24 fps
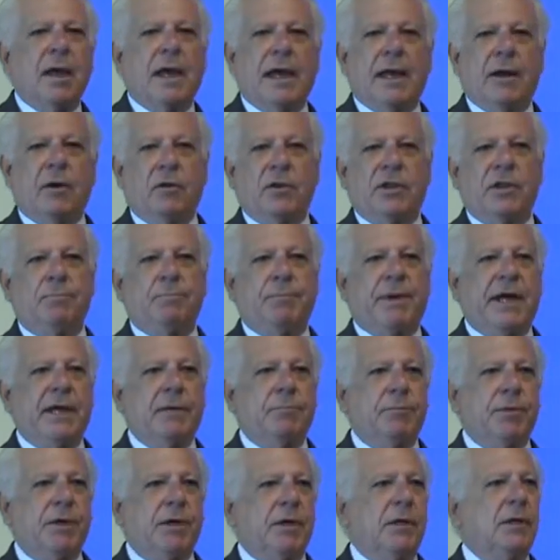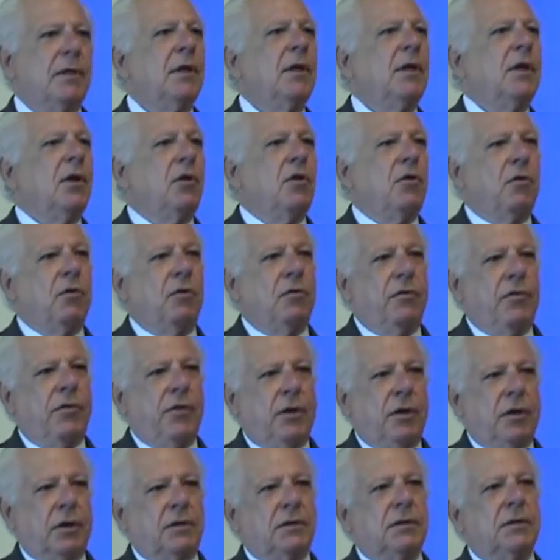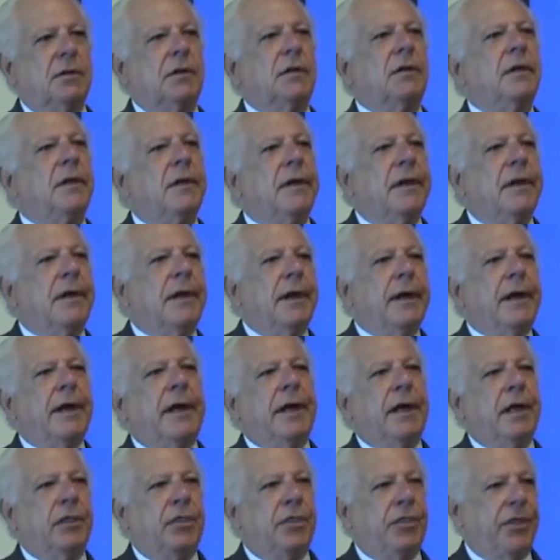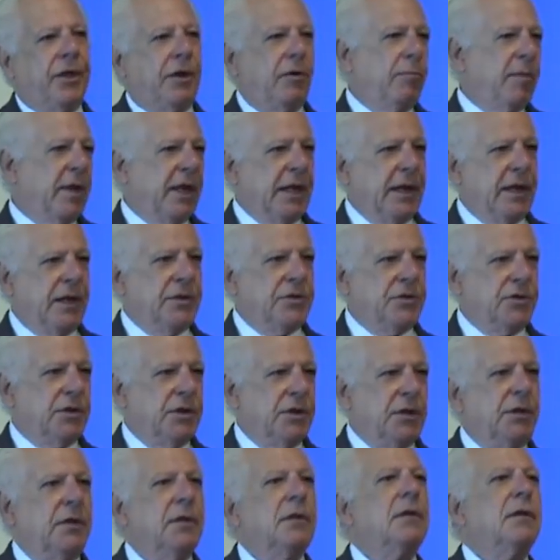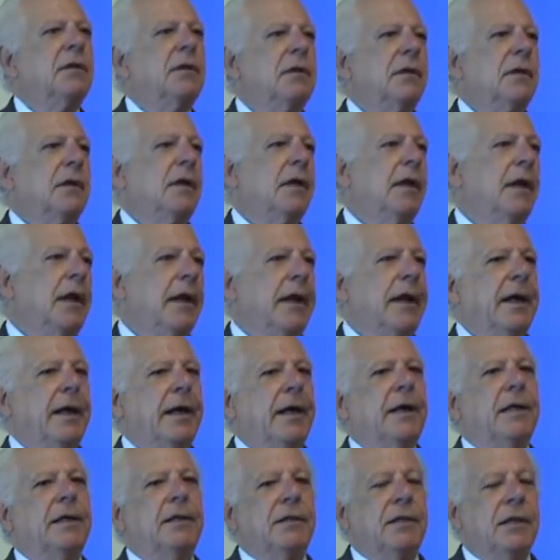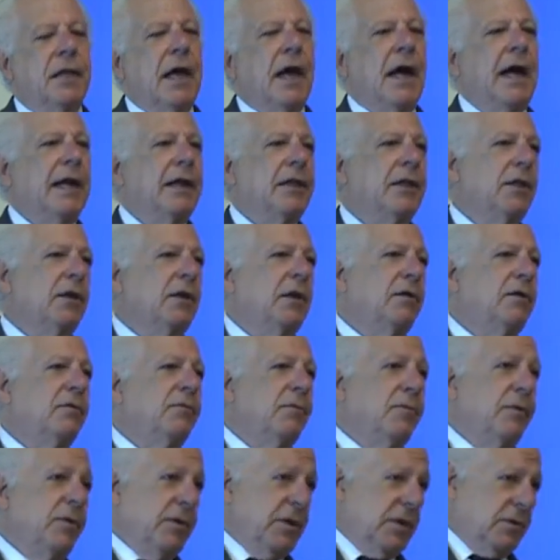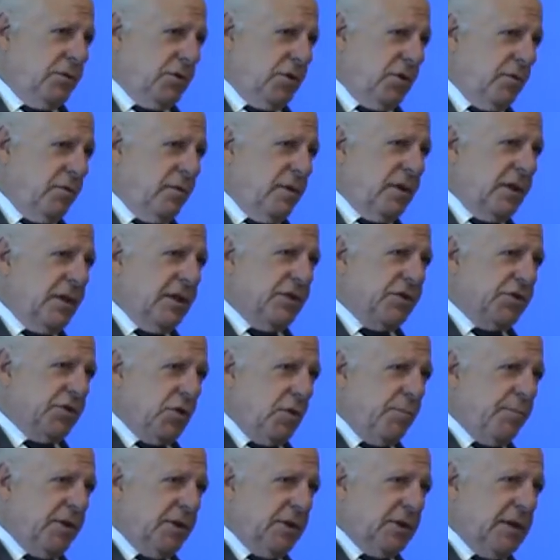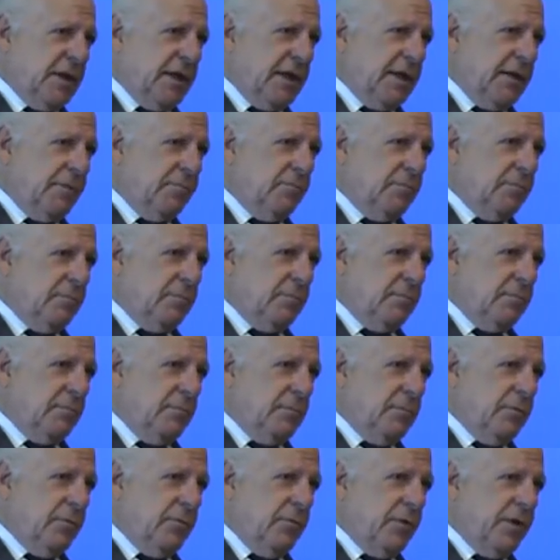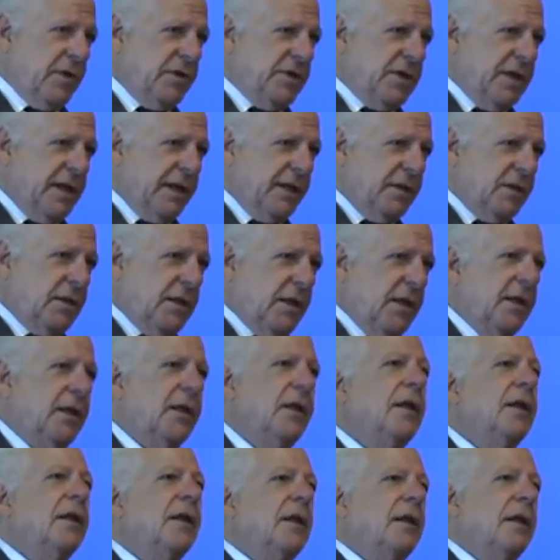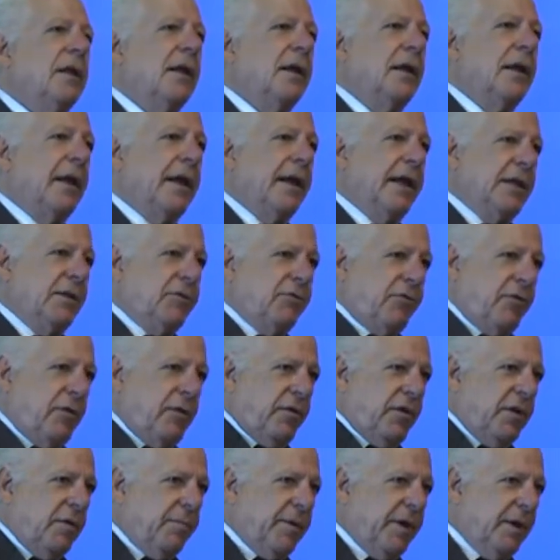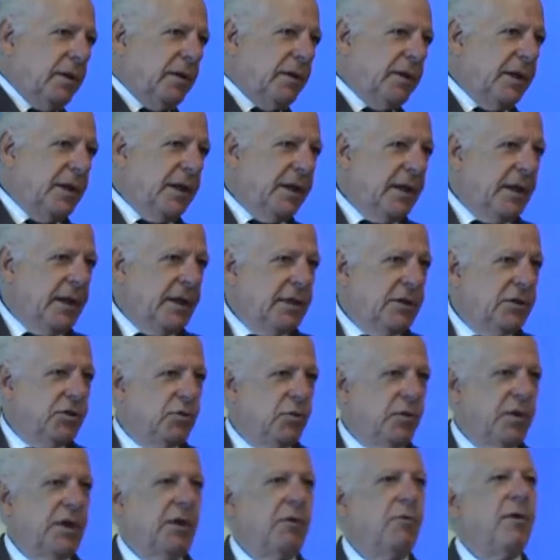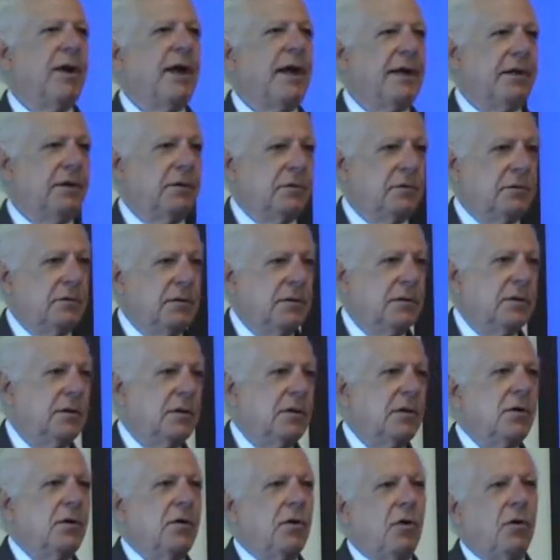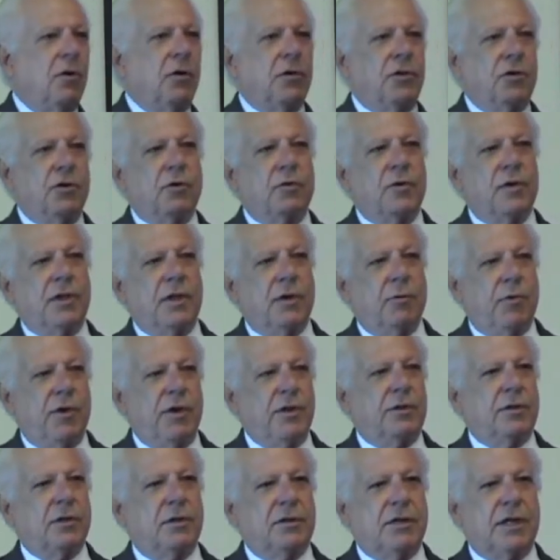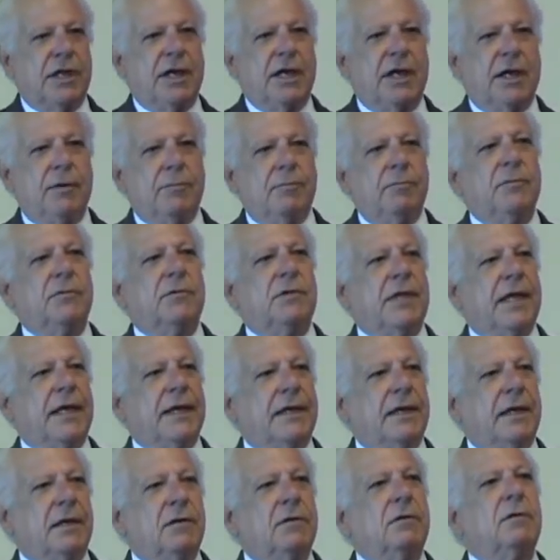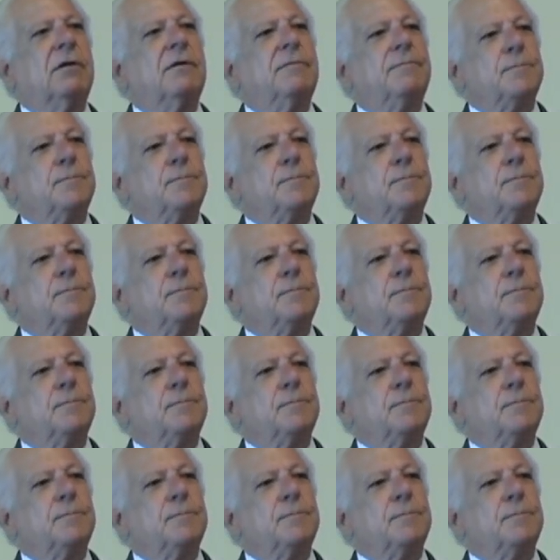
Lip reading: And all the piping conduct thermal energy either during the summertime, rejecting heat from the building into the ground, or during the wintertime, taking